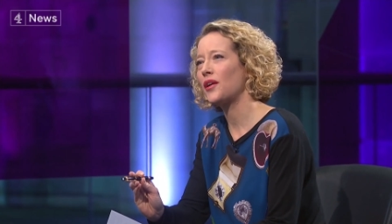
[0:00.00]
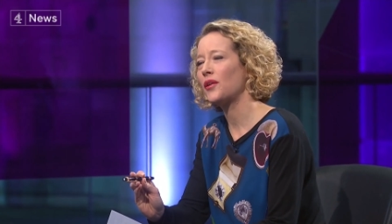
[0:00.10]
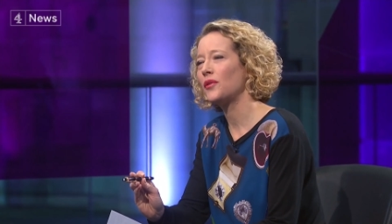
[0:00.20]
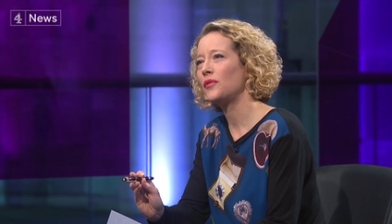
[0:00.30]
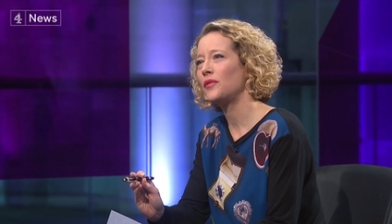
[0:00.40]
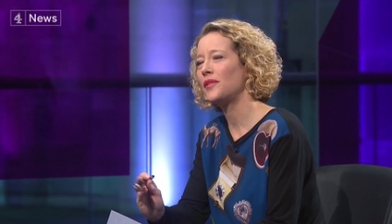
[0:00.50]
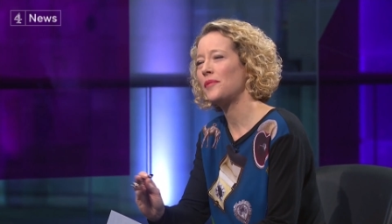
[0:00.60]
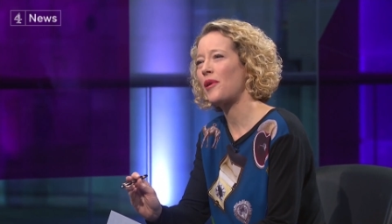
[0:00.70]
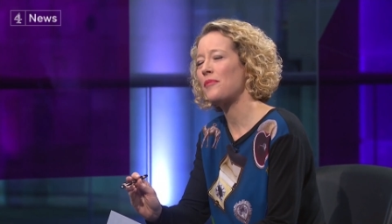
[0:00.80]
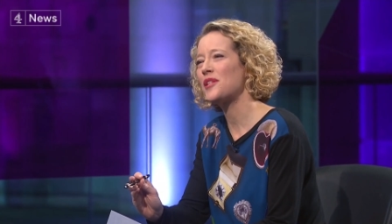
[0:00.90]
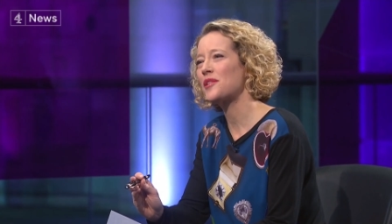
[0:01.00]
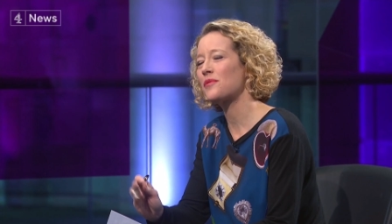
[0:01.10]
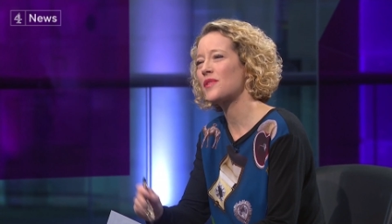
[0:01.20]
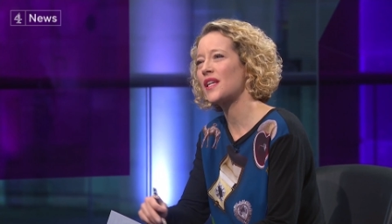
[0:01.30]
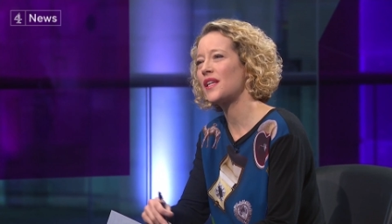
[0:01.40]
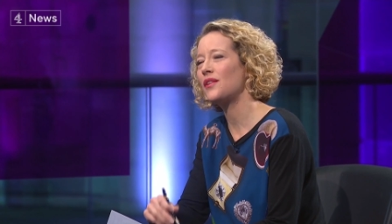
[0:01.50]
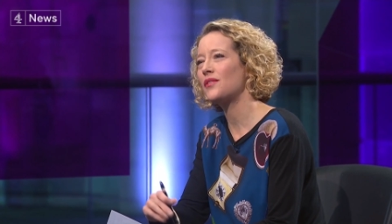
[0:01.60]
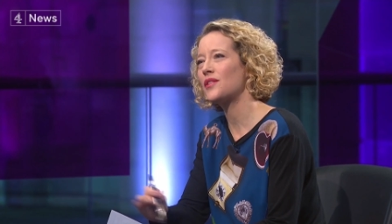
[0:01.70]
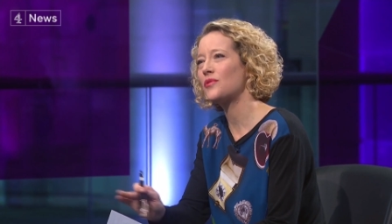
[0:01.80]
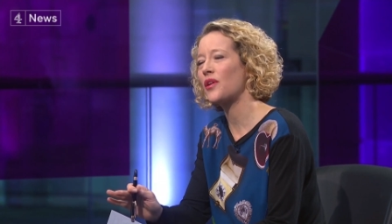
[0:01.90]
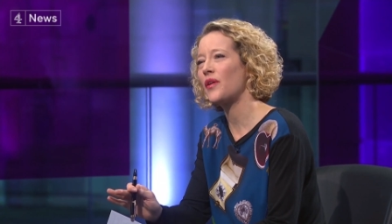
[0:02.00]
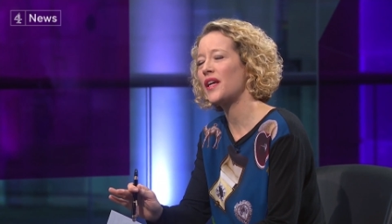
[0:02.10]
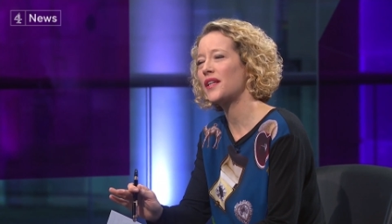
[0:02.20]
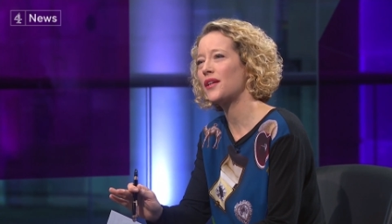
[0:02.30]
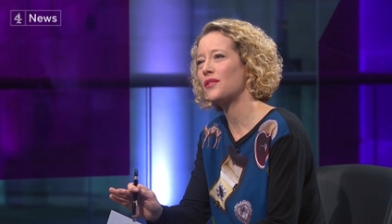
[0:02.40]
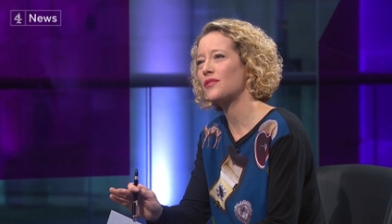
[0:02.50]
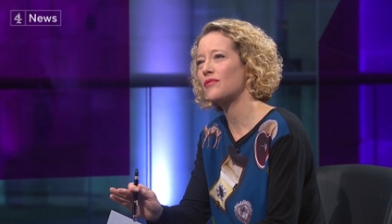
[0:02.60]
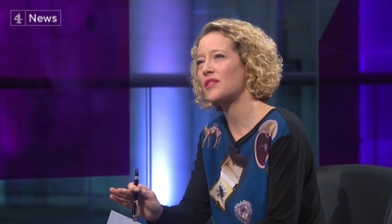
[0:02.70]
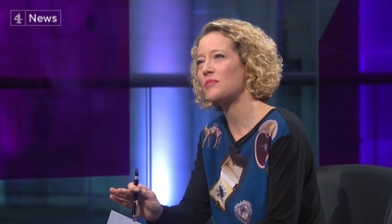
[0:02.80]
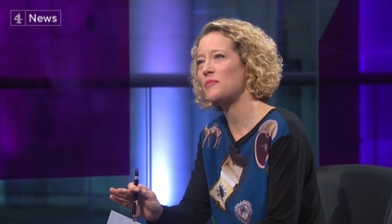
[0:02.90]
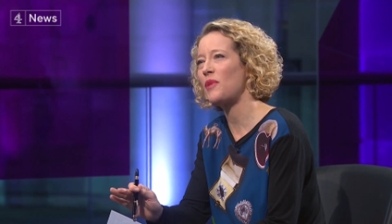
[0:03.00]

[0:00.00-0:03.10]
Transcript: ago, the Prime Minister was saying, you know, still go ahead and go to Christmas